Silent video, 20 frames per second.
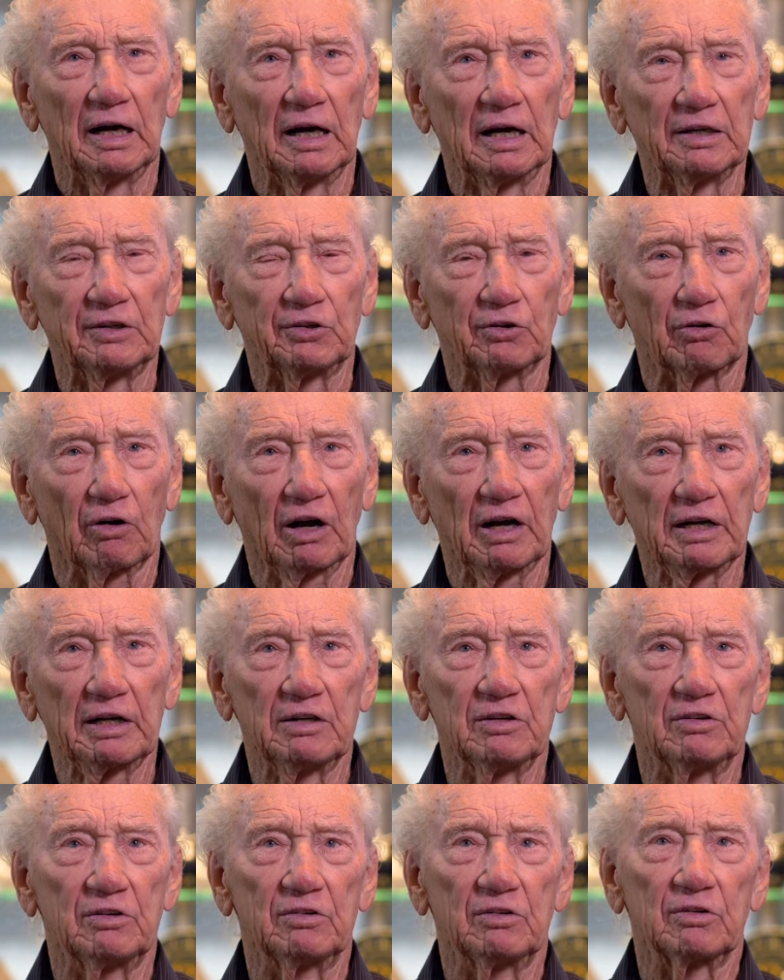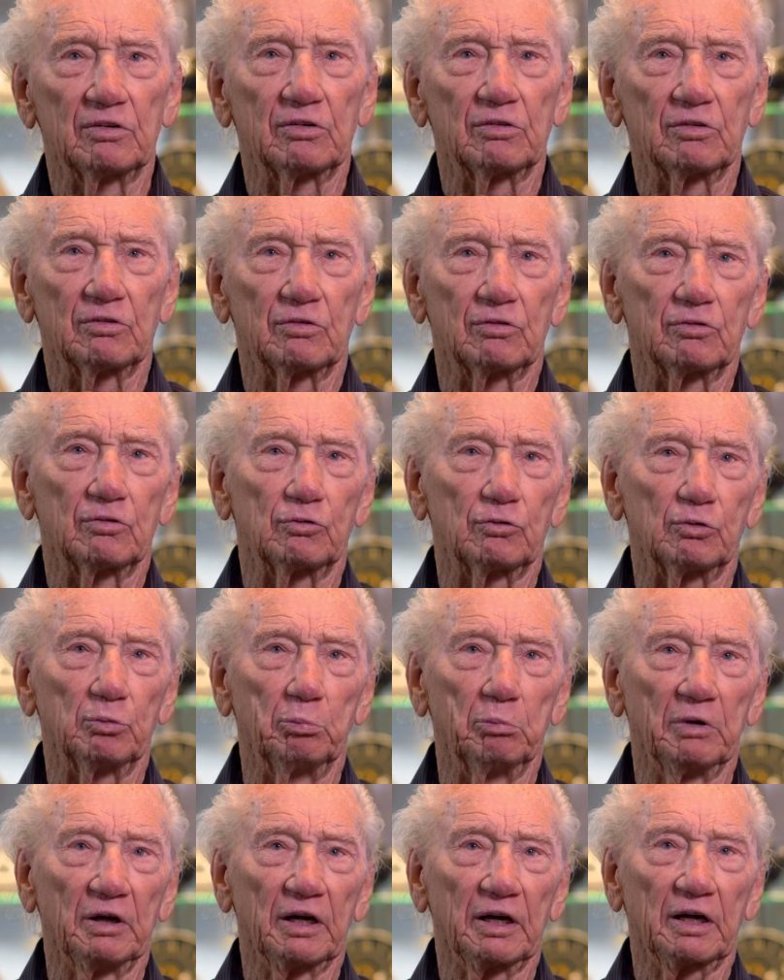I tried to
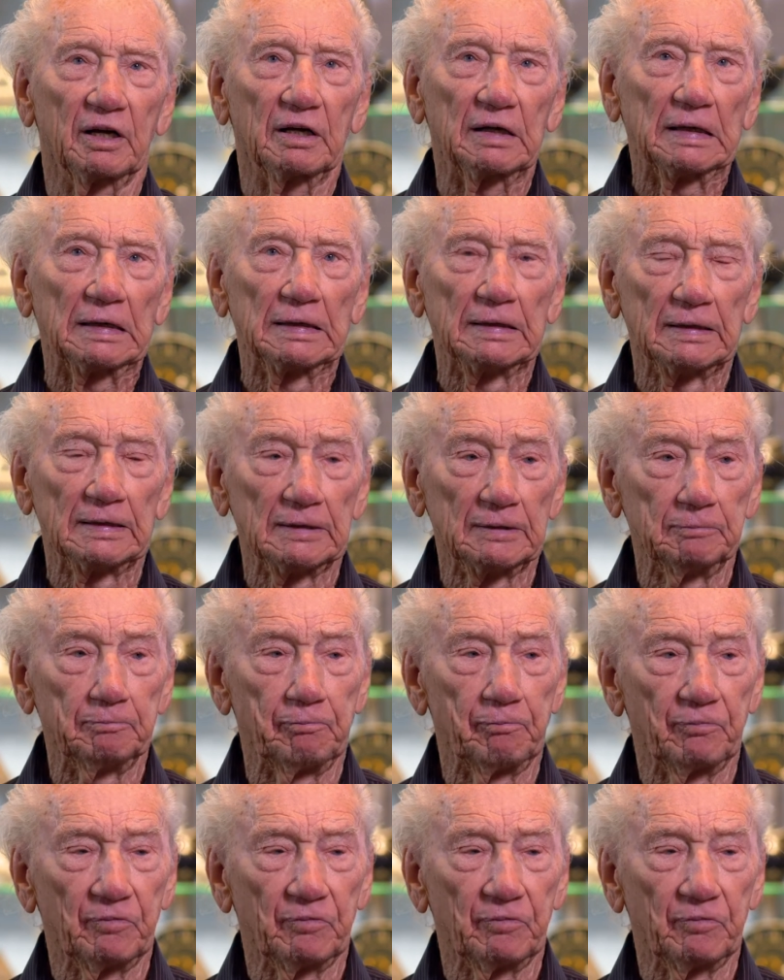make uh,